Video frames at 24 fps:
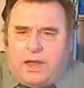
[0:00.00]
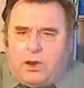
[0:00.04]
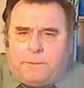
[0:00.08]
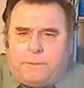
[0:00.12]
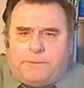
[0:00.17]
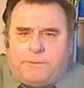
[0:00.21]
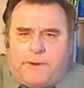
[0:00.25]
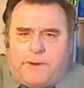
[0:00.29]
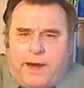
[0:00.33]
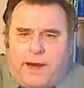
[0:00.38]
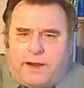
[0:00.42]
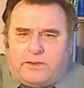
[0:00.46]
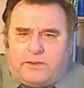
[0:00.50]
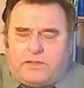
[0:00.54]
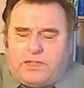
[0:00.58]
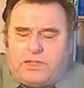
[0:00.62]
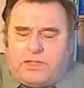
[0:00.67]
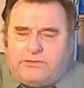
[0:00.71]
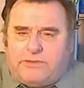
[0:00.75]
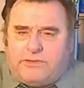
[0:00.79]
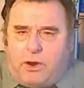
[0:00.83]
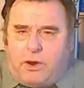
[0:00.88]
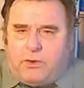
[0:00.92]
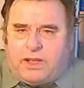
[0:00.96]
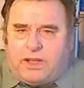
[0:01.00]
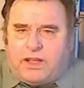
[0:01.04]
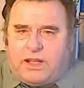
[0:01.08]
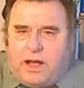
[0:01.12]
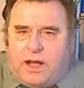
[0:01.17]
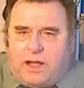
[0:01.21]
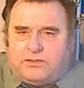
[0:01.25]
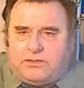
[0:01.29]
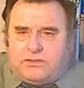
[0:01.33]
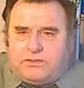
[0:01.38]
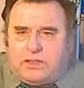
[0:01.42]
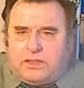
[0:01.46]
our Protestant throne and
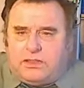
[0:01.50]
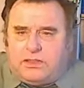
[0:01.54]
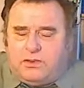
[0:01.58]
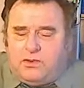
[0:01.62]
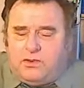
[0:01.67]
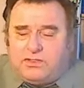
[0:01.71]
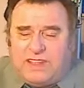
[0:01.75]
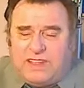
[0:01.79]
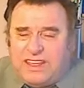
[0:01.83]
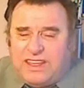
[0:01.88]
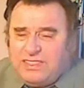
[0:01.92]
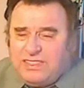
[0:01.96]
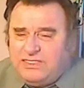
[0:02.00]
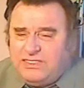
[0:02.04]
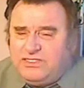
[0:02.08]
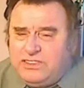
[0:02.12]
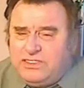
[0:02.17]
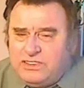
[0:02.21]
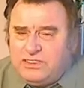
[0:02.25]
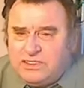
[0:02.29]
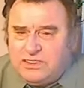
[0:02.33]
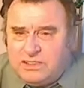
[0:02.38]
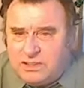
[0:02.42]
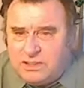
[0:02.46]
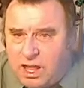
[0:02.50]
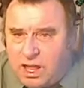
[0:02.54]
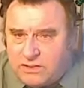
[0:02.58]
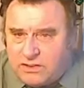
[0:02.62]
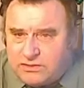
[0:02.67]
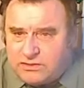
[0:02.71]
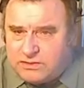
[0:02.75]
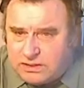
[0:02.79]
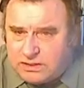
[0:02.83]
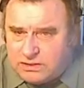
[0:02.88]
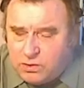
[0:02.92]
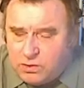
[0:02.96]
constitution.
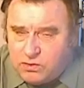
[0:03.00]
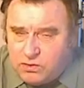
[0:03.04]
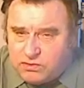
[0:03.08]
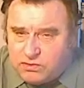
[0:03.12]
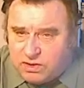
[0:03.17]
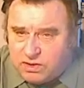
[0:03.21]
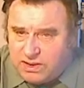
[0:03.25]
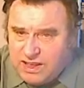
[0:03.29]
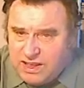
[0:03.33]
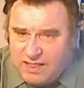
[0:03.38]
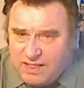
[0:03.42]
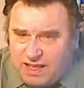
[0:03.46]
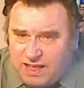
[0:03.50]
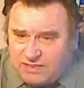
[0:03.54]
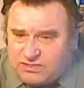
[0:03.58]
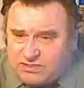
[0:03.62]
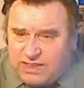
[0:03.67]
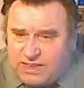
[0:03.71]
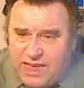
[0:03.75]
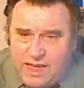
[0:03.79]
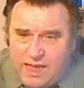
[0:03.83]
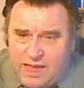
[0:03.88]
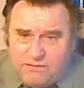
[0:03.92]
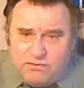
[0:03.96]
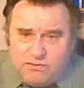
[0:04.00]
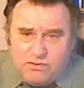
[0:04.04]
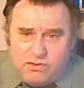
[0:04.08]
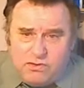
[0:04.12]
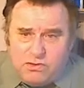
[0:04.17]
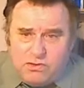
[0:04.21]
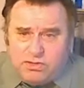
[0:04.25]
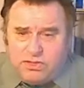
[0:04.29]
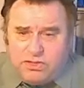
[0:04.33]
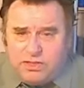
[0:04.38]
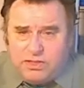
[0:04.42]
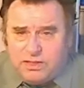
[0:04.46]
That's a
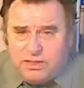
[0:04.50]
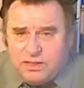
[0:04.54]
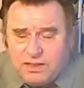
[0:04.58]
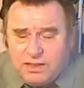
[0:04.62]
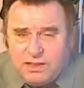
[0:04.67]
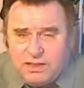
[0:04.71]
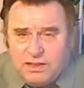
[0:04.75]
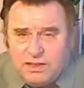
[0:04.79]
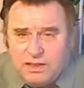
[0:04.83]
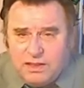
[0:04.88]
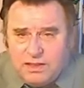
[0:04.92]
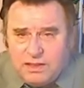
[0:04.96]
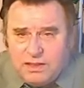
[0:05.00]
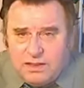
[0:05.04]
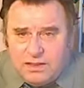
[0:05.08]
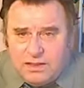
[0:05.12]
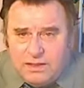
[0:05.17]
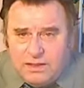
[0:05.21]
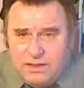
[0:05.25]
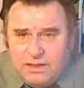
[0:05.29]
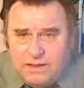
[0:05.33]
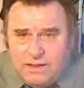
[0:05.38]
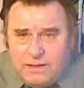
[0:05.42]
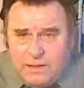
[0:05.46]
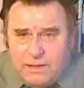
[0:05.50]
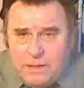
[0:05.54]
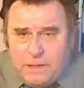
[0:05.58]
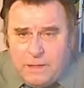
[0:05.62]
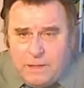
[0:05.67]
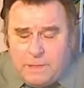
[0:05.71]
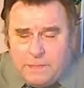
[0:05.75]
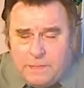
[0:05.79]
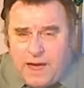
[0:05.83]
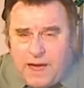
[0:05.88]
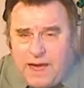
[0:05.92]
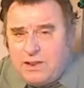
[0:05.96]
half-truth.
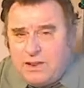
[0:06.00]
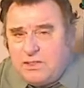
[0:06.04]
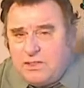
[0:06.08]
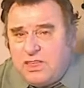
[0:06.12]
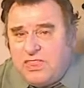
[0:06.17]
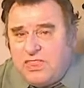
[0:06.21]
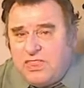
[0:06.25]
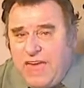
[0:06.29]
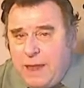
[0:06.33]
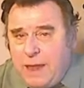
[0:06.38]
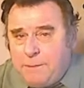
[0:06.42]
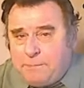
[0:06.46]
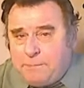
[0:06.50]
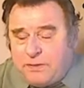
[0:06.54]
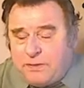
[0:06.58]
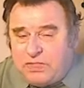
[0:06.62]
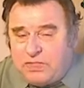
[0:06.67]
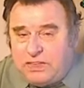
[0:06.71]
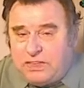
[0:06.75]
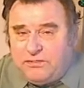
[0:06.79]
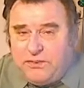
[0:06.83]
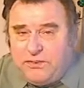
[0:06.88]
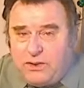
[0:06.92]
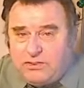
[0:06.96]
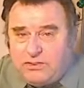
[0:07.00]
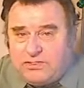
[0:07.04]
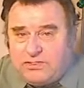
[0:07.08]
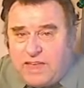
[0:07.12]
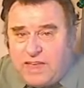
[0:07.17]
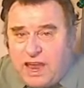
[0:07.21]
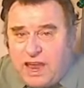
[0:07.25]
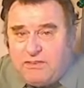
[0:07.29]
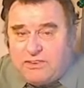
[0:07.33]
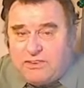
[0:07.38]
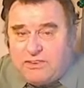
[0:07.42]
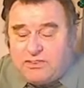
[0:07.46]
Not only that, but the first
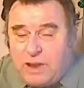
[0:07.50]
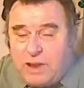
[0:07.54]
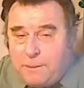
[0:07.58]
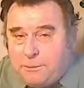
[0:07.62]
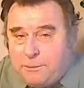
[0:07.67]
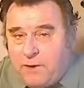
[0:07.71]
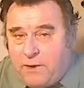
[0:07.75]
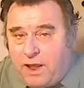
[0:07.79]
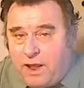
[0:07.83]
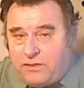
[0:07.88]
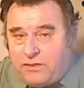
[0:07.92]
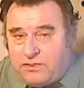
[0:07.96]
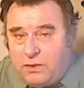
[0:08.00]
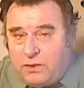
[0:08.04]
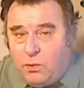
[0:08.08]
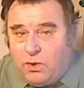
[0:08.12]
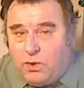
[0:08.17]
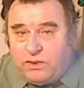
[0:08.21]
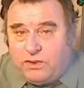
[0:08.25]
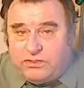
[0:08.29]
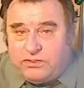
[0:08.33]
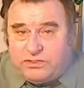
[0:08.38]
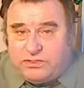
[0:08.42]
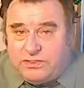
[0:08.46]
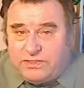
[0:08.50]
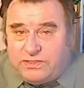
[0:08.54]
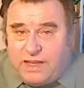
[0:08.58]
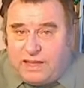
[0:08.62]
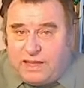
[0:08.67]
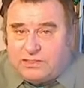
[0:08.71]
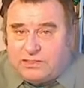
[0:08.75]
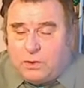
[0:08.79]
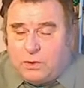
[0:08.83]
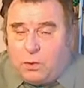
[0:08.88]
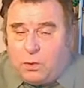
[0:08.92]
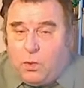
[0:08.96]
Irish uprising was
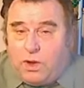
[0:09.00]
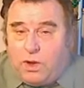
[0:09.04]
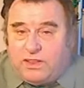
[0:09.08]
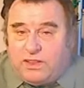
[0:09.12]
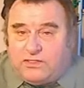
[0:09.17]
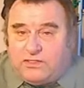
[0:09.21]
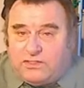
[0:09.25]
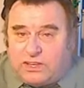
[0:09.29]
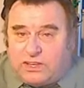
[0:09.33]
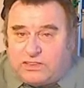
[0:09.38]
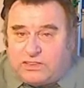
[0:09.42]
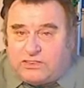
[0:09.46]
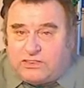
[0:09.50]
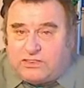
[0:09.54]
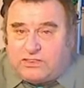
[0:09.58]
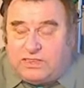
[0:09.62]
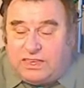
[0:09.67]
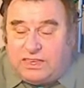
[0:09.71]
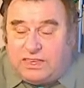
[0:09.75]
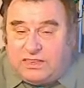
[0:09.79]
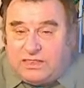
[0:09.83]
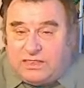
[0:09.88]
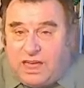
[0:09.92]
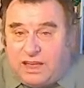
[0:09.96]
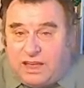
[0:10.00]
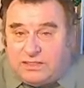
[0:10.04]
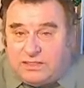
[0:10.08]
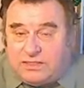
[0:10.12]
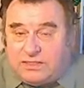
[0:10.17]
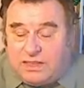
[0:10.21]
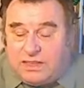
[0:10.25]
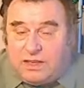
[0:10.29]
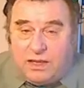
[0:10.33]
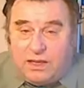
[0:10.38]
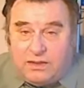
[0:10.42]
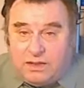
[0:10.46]
not the one in 1690.
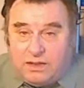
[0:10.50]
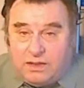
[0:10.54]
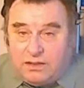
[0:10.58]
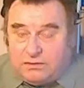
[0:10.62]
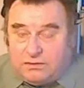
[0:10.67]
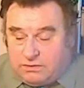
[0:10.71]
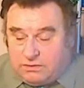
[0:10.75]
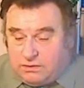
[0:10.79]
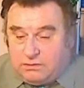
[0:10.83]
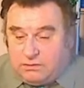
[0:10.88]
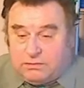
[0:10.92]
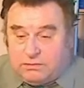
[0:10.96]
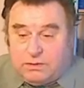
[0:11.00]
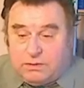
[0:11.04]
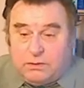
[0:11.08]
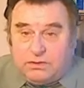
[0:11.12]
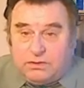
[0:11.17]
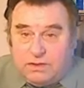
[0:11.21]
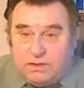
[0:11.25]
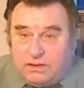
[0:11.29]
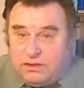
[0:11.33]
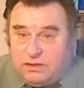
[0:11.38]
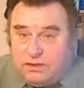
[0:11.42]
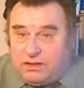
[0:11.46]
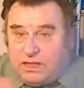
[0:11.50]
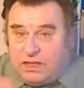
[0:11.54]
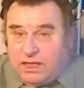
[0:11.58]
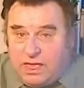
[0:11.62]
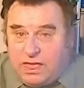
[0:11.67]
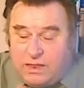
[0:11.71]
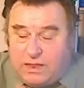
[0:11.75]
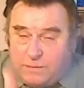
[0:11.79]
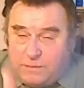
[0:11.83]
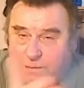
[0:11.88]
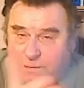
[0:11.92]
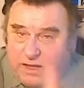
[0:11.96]
It
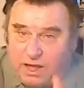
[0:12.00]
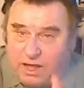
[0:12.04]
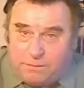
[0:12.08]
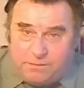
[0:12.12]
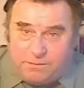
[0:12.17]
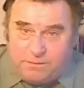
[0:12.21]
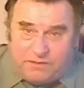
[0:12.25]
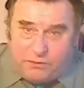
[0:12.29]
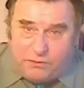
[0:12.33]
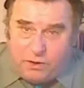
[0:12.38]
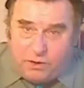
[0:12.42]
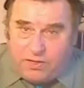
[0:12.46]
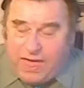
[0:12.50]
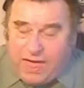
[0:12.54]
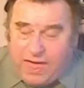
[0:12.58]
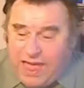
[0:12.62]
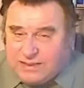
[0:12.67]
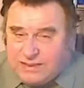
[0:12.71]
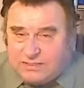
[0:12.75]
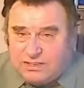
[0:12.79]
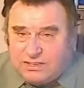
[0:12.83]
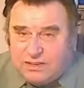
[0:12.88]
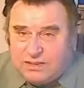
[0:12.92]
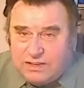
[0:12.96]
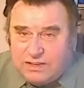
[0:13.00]
had begun before that.